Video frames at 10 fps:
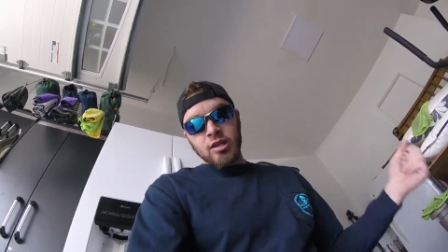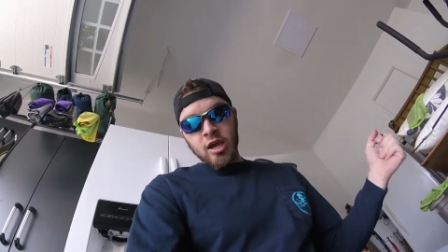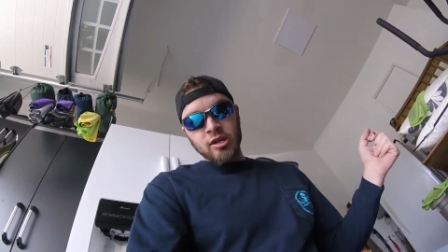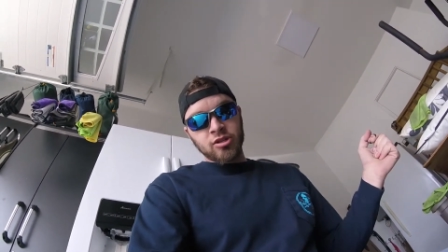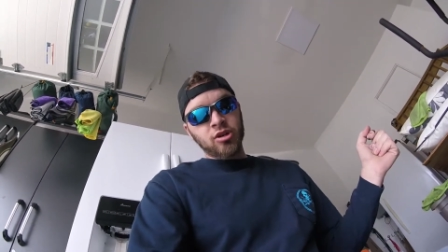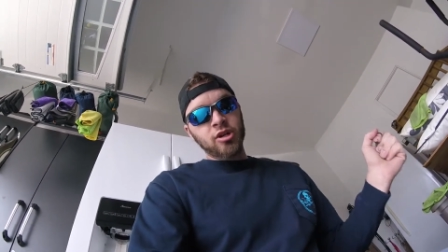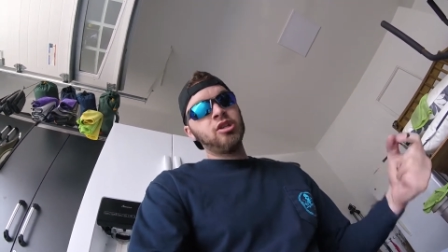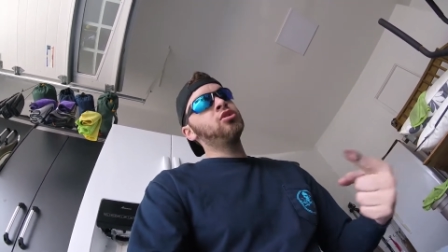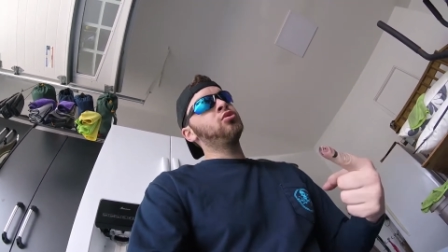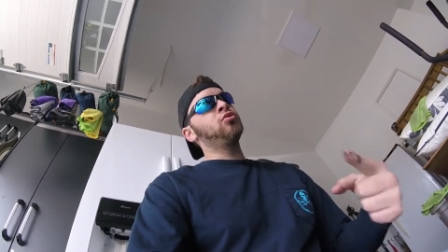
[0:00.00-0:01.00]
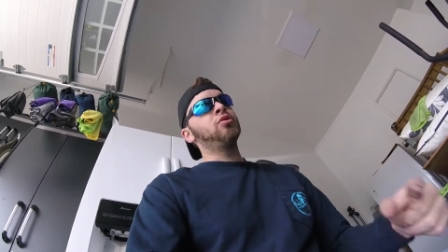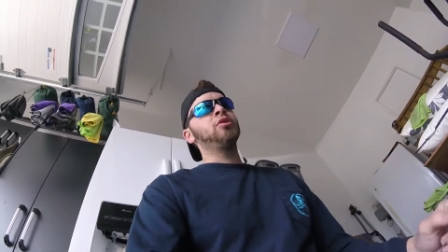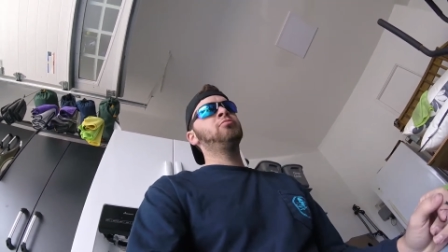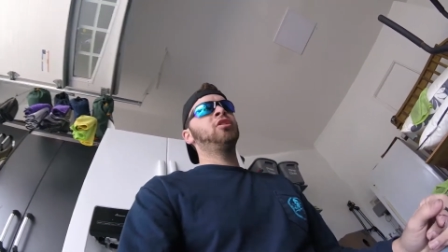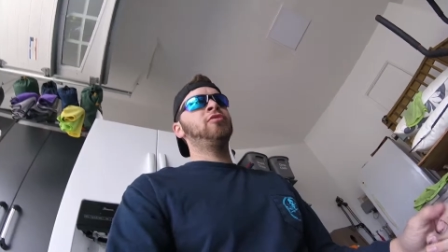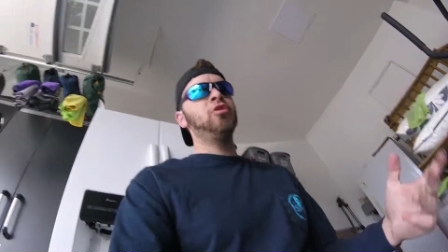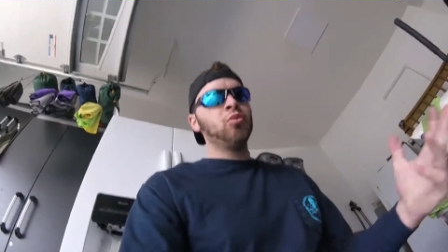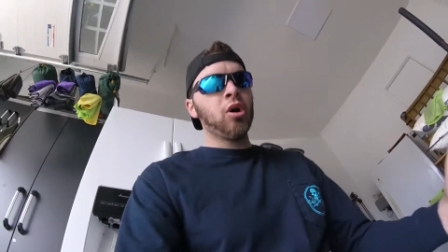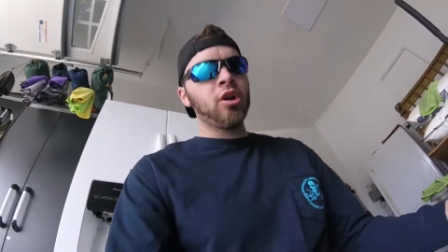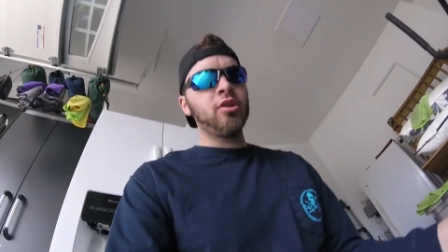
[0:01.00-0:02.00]
that is on you, but if you
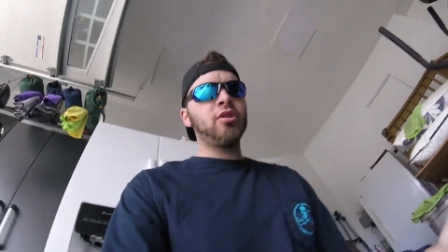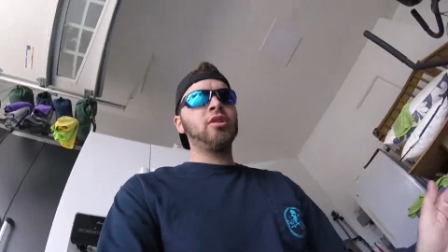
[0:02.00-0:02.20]
weren't,